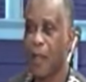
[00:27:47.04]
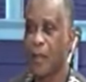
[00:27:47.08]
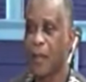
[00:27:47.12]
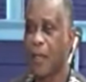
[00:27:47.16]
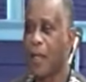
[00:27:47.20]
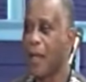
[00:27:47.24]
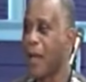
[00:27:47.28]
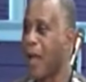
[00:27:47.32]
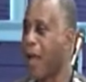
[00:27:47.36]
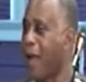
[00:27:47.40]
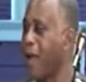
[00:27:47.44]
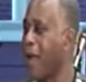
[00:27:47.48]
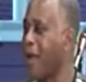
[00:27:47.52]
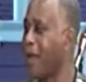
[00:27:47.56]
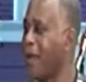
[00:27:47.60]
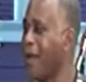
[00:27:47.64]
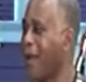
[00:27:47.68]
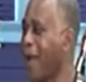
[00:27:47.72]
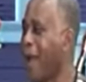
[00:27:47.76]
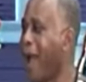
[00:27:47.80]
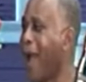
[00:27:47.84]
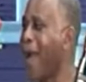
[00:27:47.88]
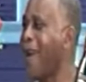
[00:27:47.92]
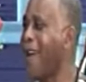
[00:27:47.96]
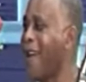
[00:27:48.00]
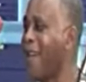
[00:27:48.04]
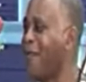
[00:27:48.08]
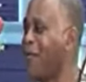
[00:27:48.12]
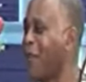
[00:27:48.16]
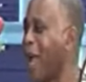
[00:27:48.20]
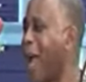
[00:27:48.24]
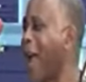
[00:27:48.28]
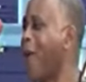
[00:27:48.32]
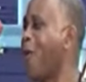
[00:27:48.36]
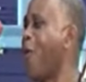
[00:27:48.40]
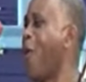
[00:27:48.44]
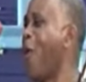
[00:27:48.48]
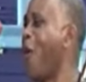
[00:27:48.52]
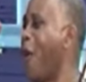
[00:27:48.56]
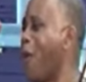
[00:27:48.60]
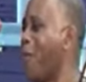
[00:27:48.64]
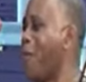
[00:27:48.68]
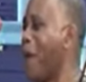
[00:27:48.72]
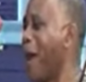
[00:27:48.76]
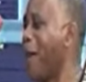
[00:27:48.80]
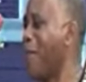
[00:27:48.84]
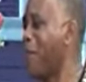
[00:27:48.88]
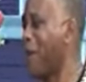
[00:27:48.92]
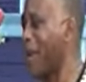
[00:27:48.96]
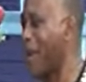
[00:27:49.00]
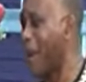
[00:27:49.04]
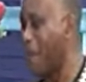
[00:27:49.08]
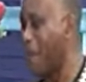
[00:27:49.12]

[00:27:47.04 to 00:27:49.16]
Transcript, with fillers: then I, I left, I called my prayer